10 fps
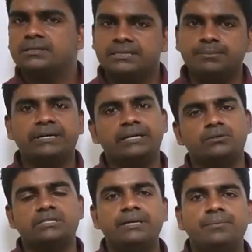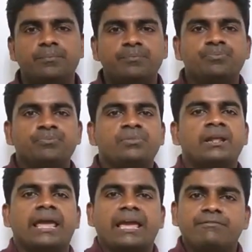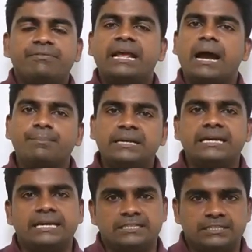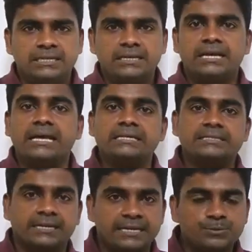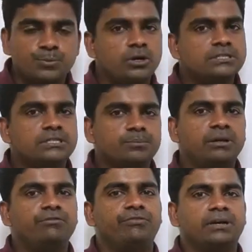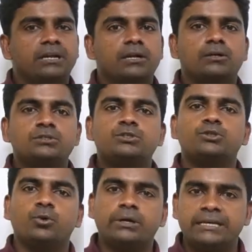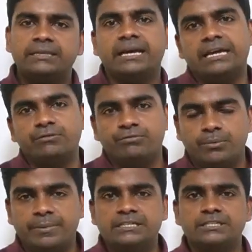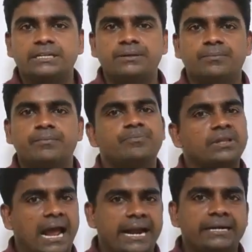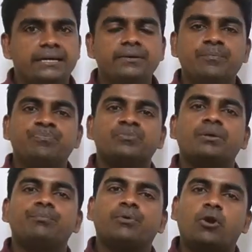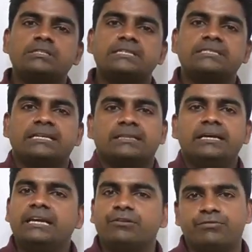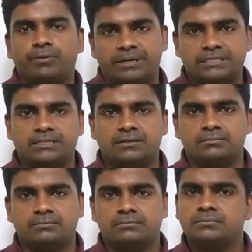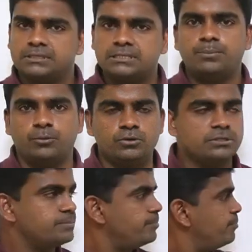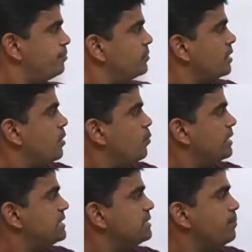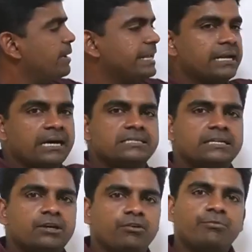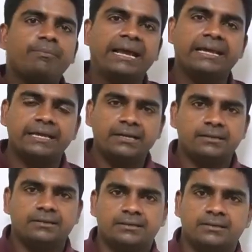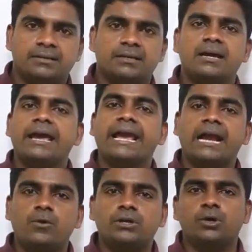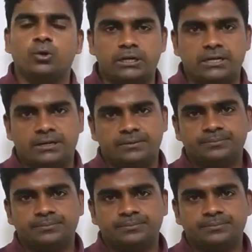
Simply to say, every application is responsible for storing the information and processing the information. Suppose, what is the main asset of banking? Account holder.